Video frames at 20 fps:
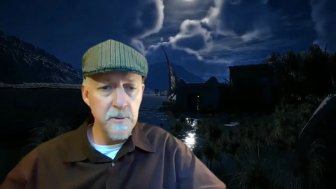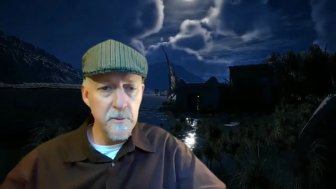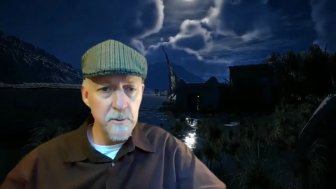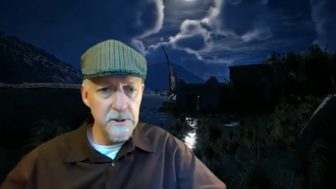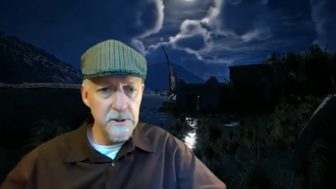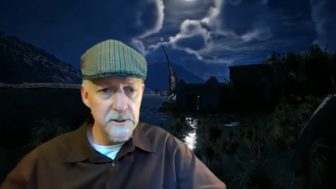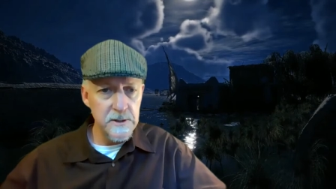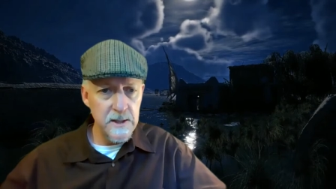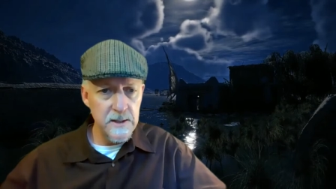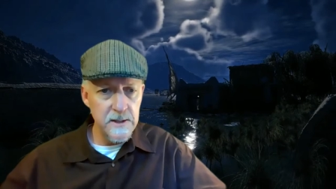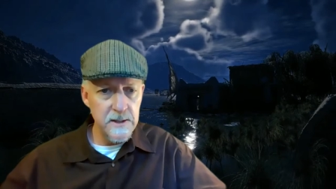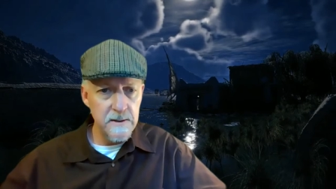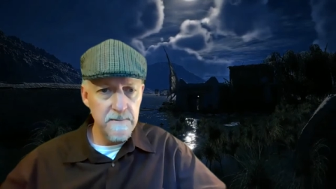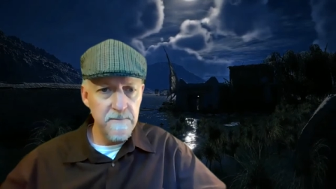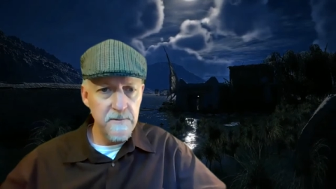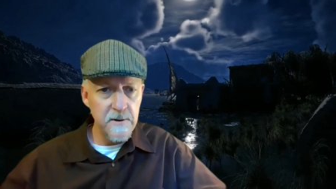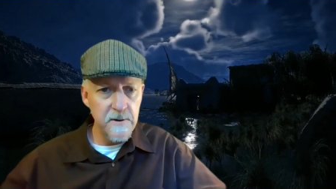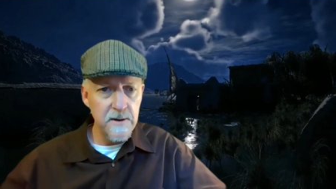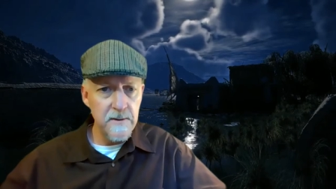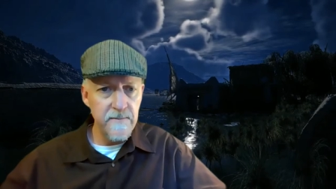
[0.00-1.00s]
The reason they did in
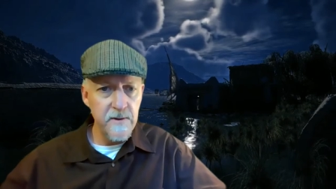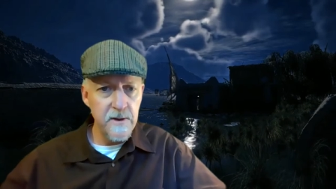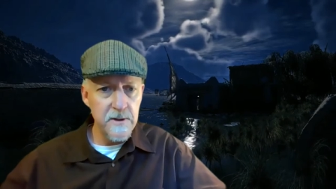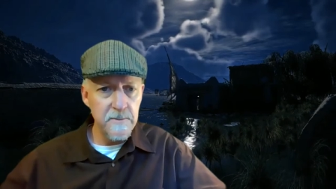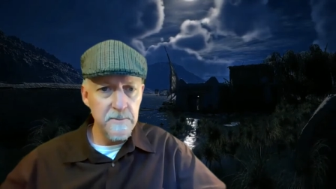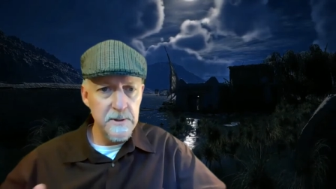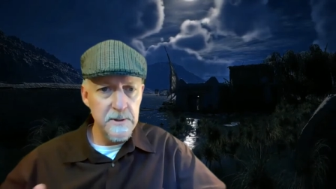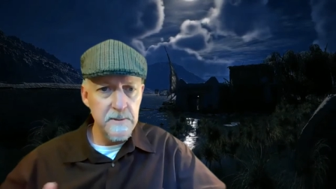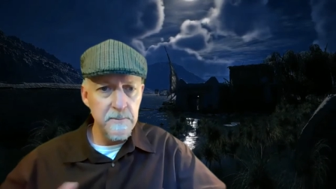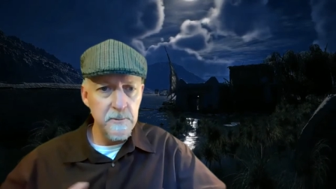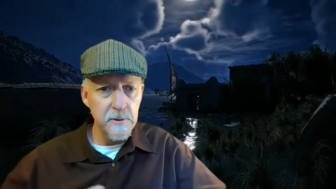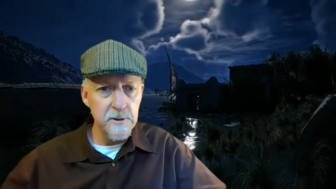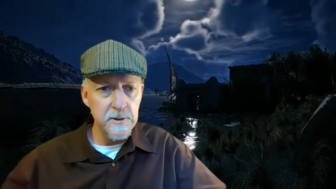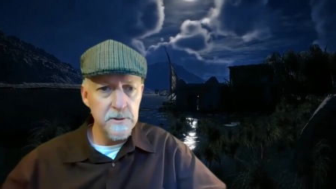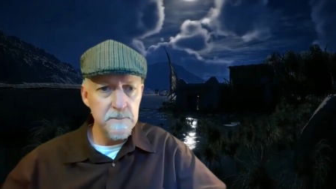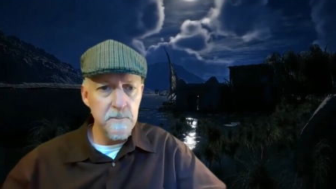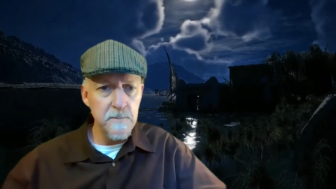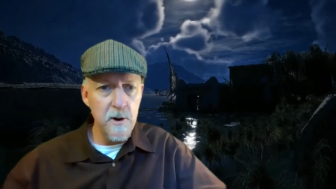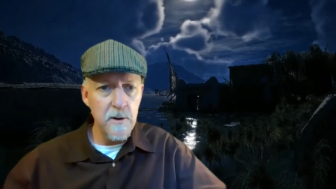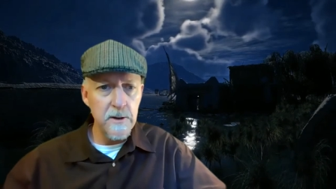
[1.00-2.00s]
front of other people,
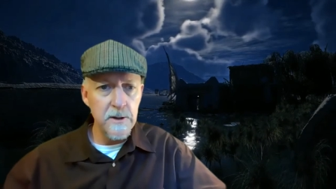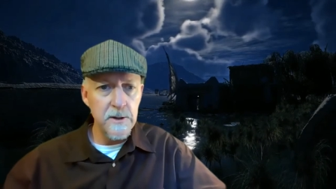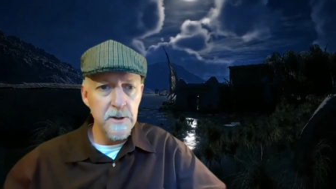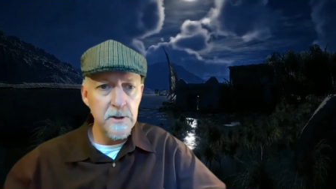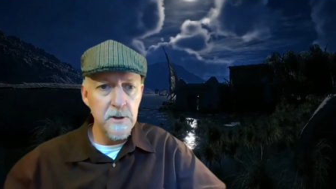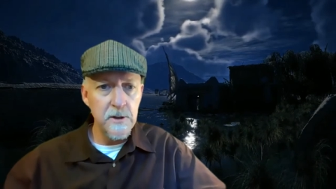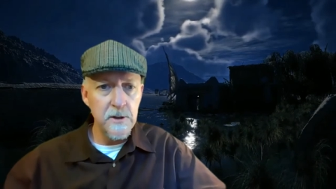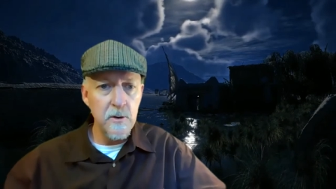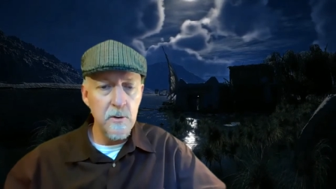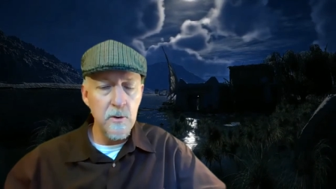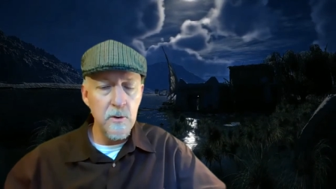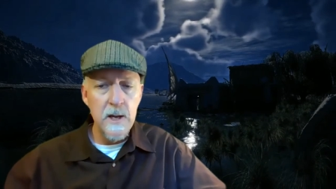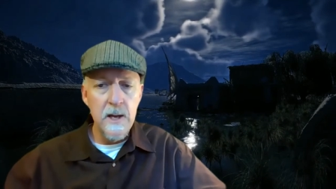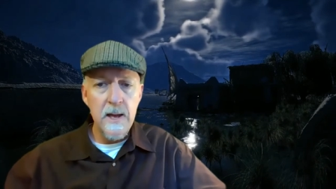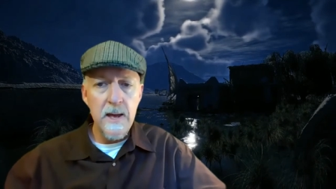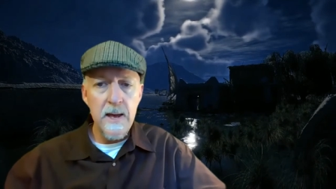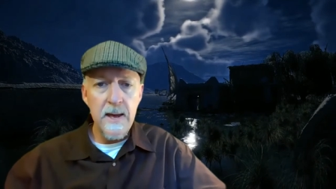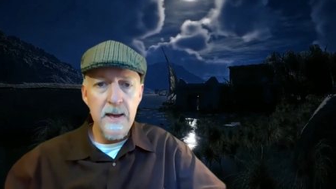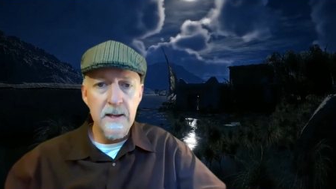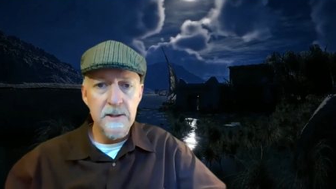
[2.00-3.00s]
because Mara could go
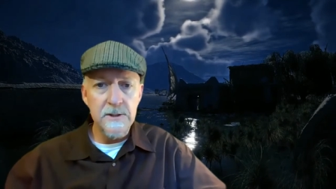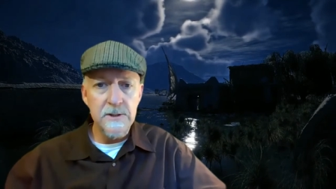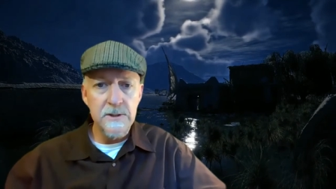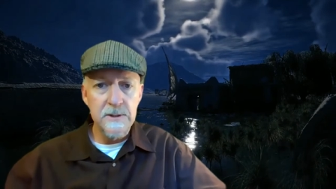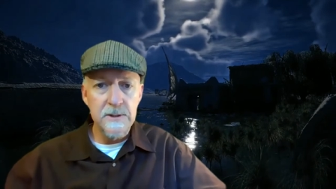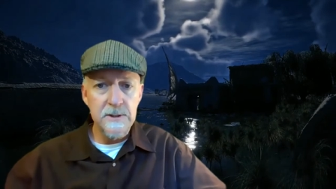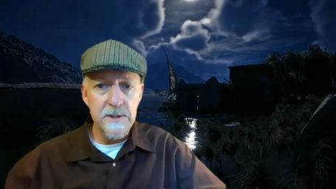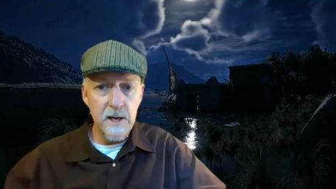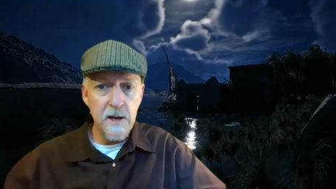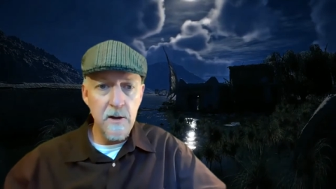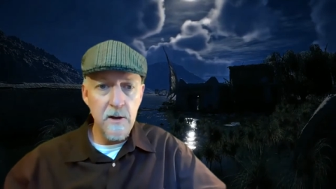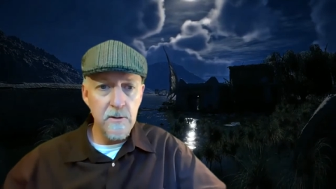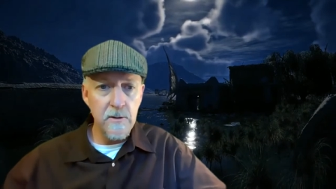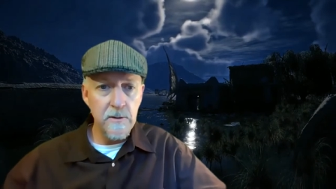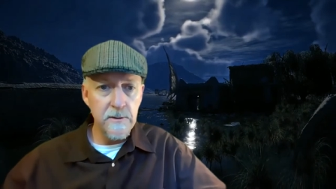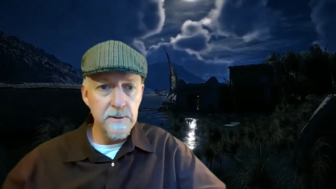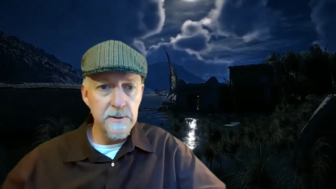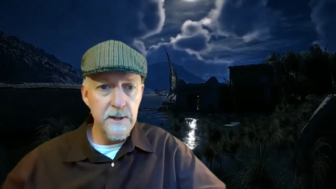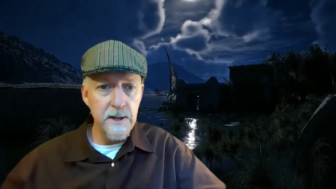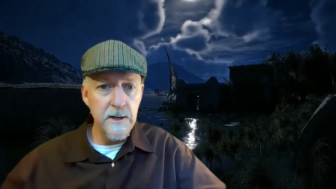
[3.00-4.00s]
and
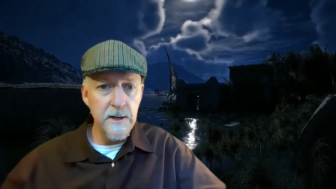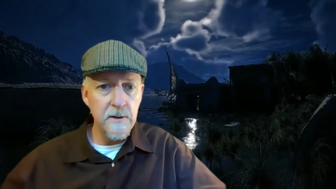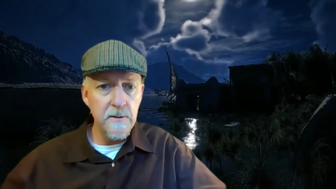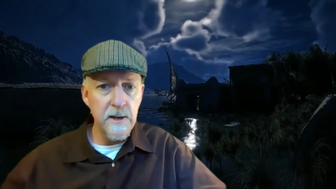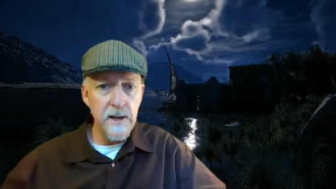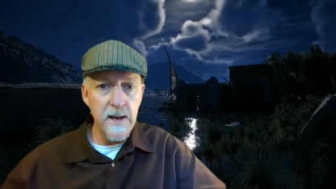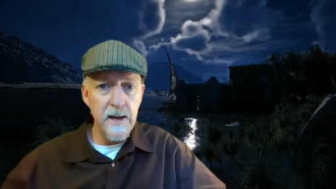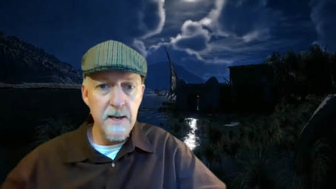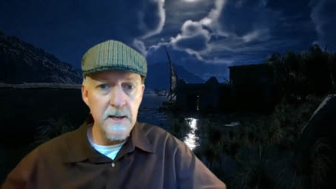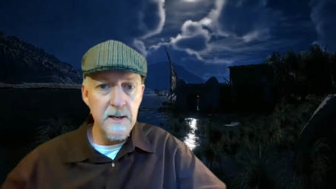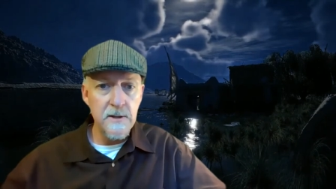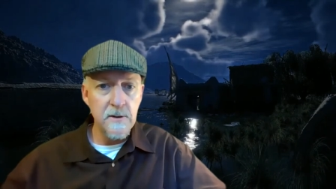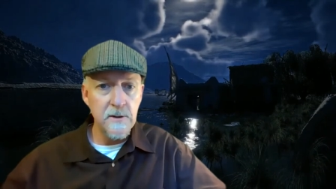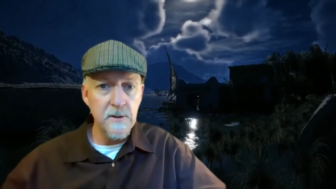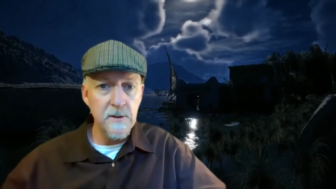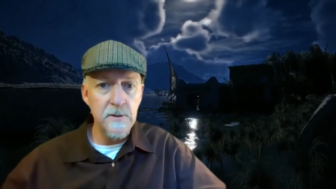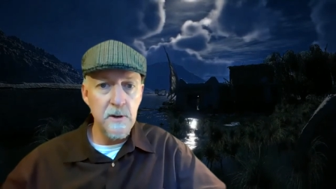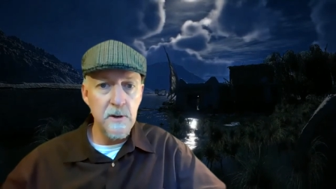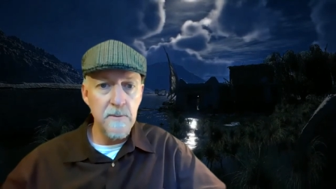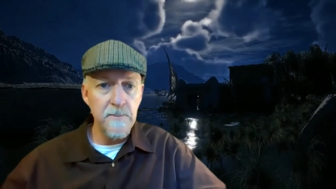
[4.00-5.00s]
tell Nahereh, hey, they're,
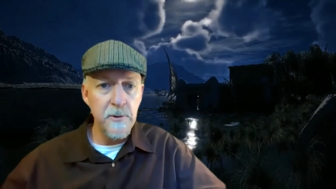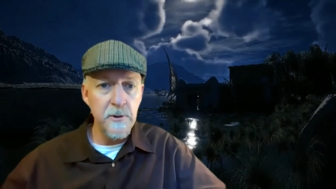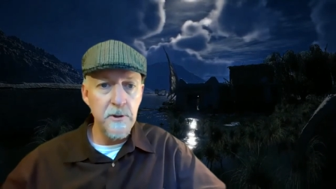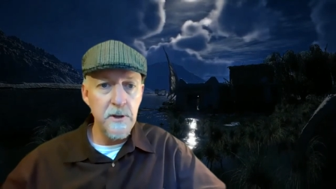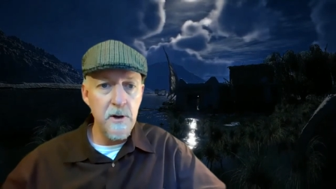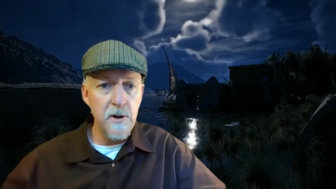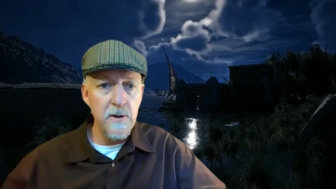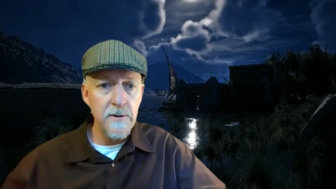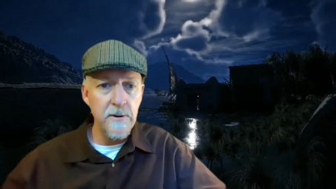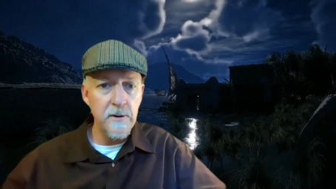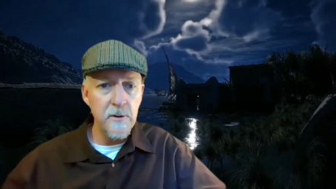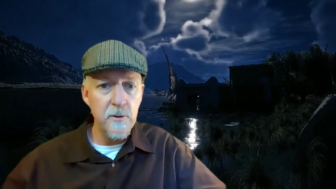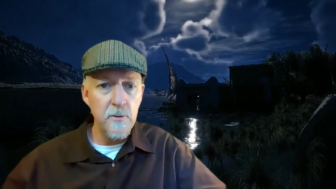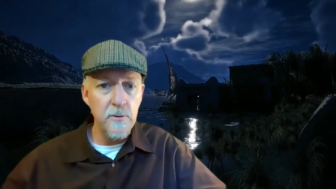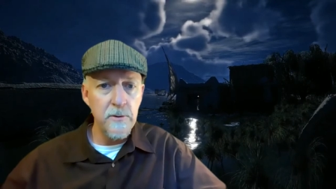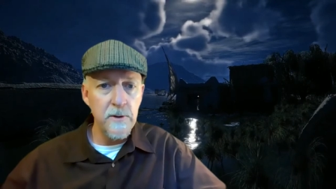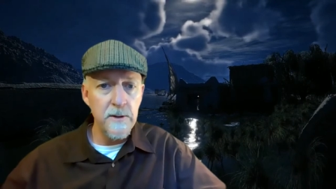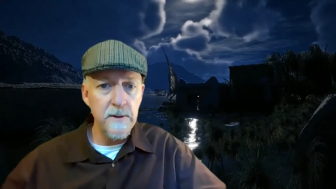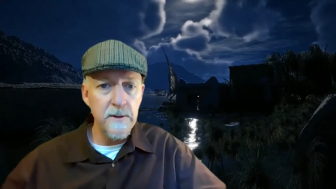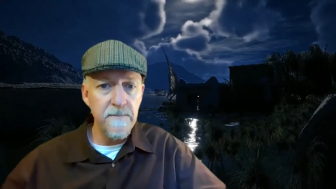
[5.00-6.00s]
they're putting all their
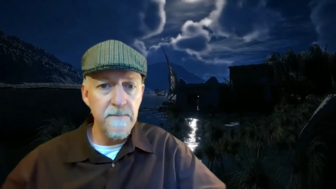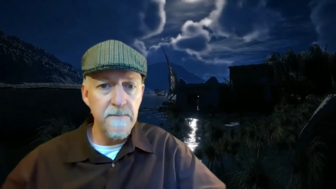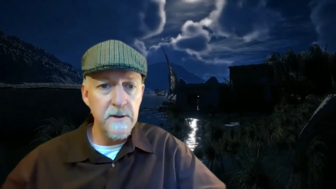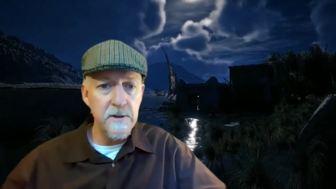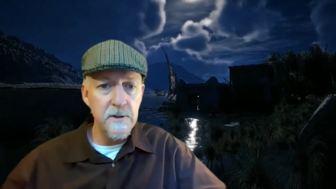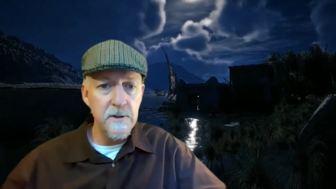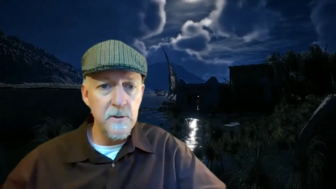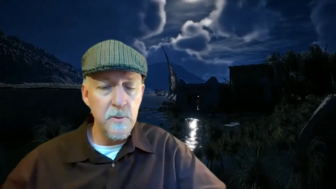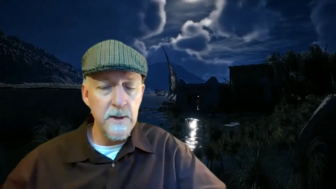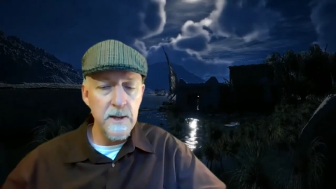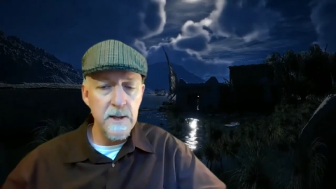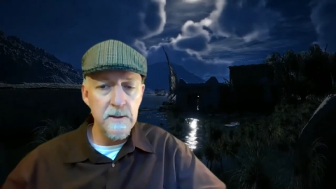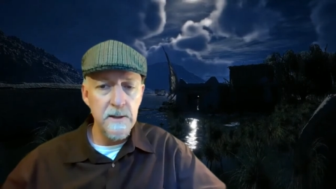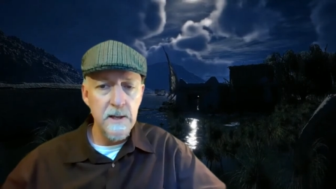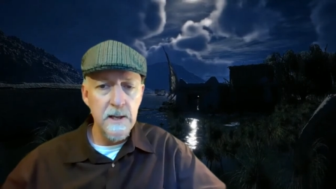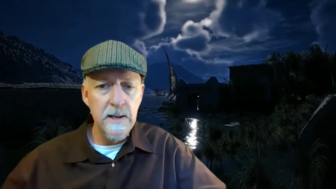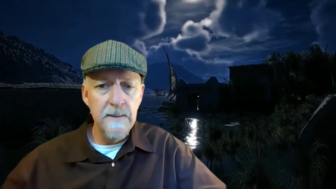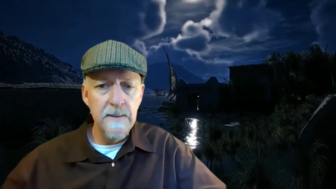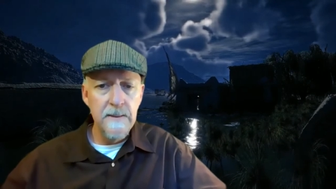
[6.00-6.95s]
gold on the Friend of the Wind.